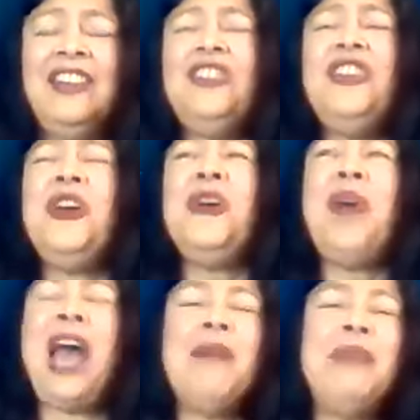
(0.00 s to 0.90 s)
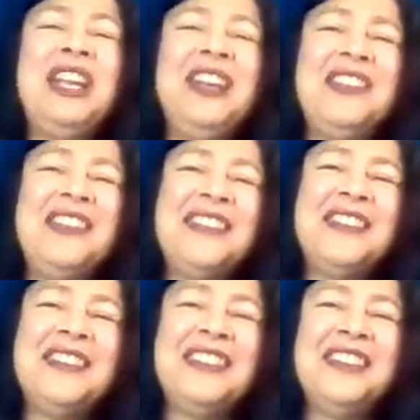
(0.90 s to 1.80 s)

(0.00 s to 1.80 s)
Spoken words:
you know, happiness,